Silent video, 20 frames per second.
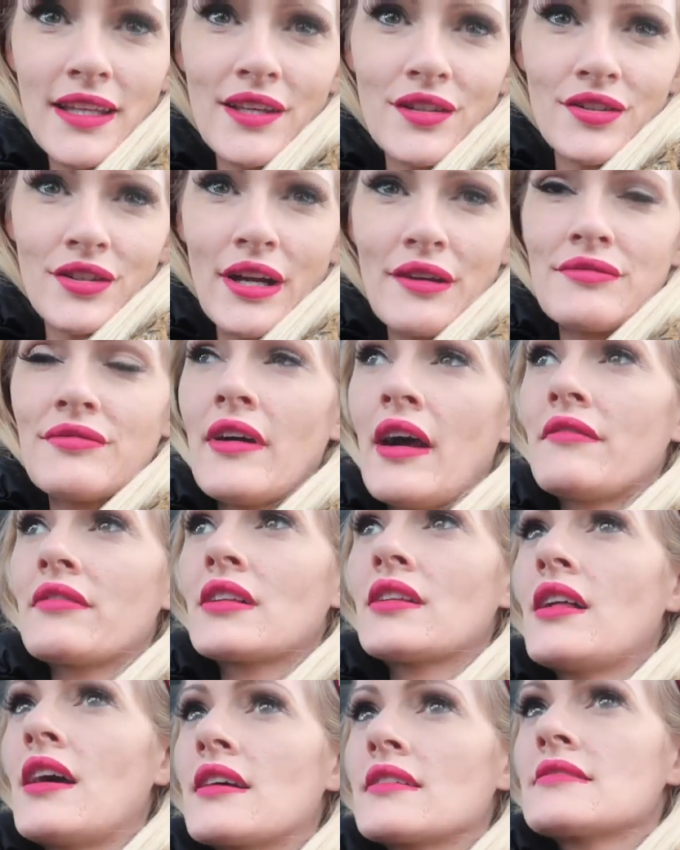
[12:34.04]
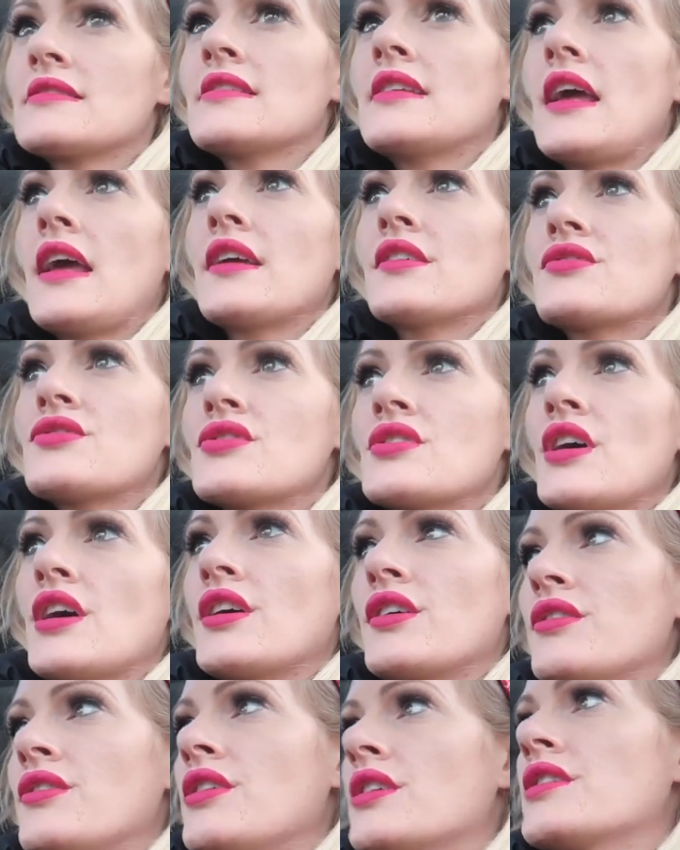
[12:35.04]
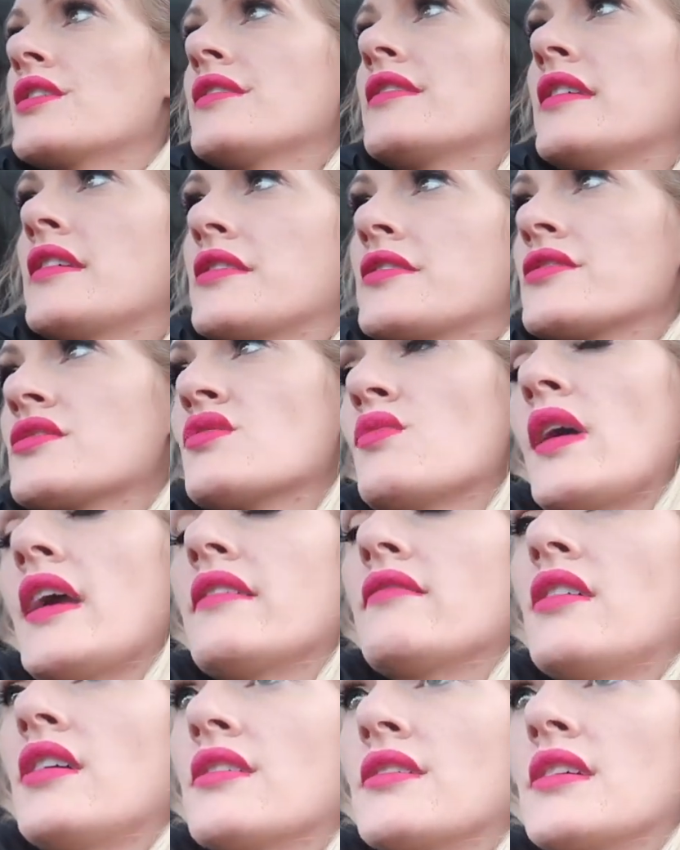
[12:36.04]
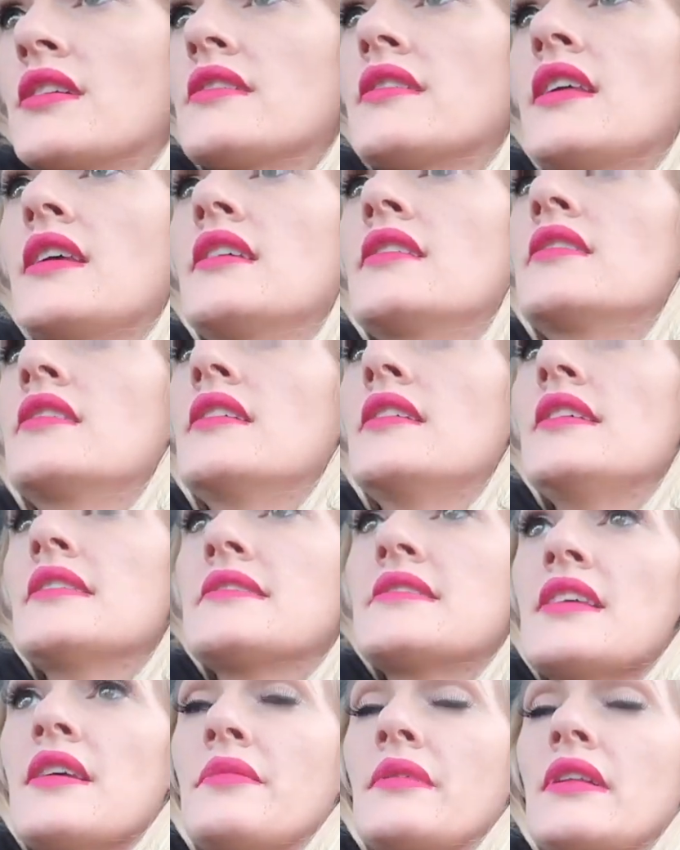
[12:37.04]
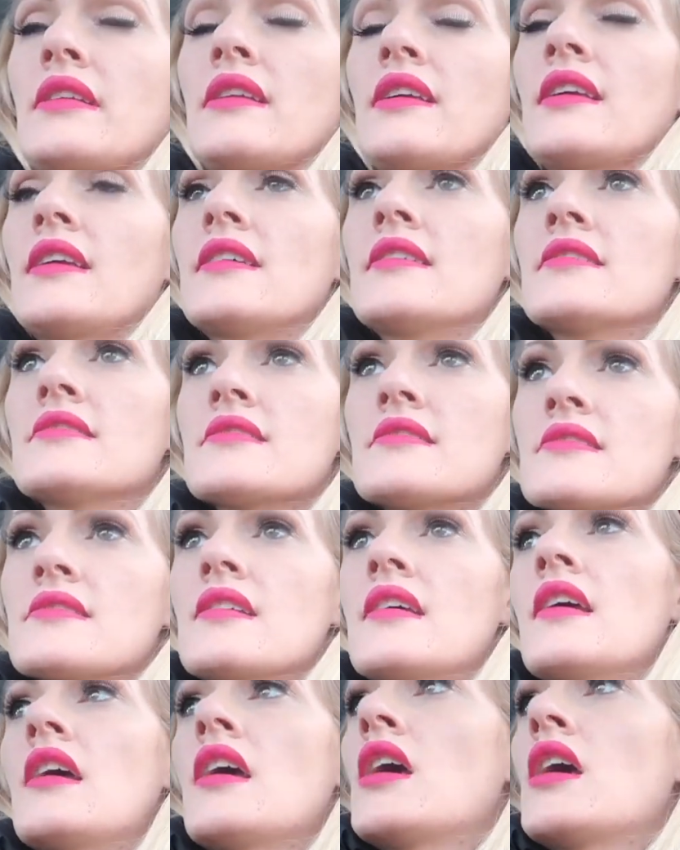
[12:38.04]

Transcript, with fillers: theater at five o'clock today. So her theater is way longer than it typically is.